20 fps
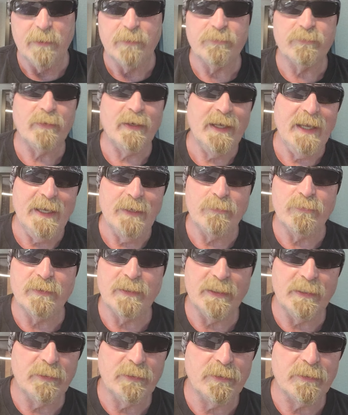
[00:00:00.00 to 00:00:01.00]
So I hadn't
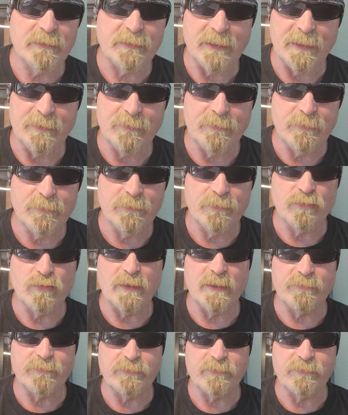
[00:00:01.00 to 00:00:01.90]
really looked into the 12